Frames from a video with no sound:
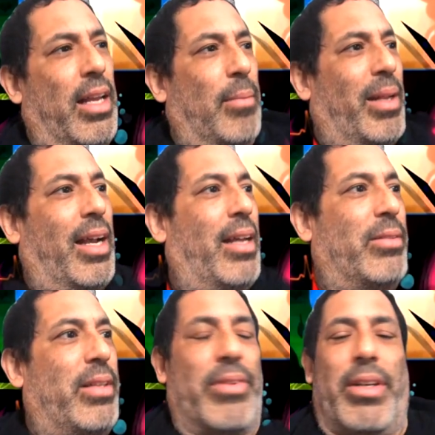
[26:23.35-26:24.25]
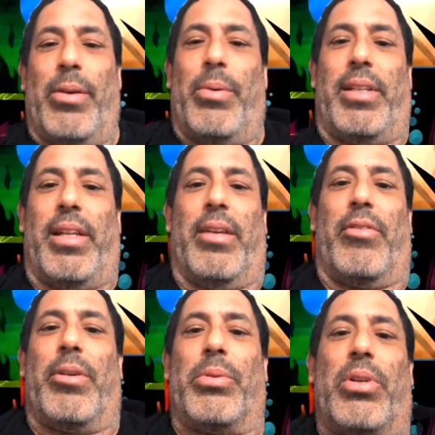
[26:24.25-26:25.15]
And I'm like, I don't even know what that
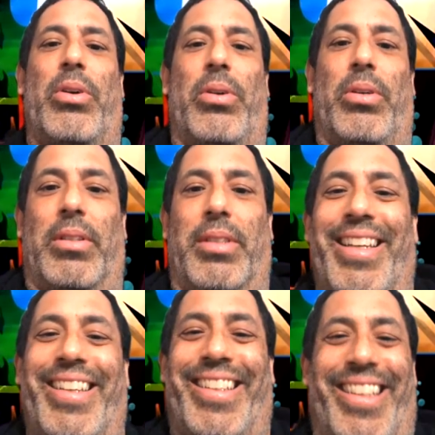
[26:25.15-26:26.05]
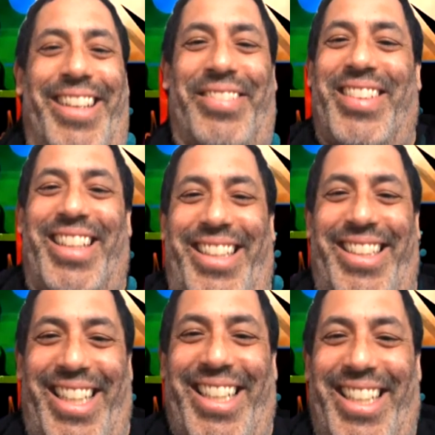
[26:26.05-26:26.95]
area was called. I'm
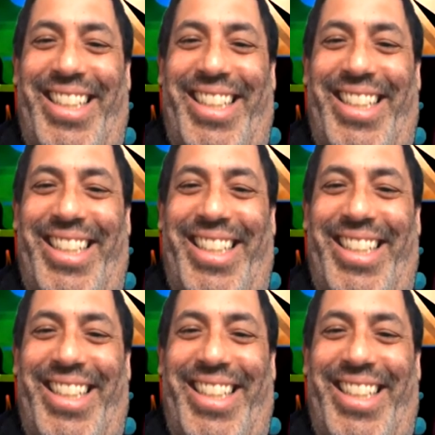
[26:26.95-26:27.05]
like,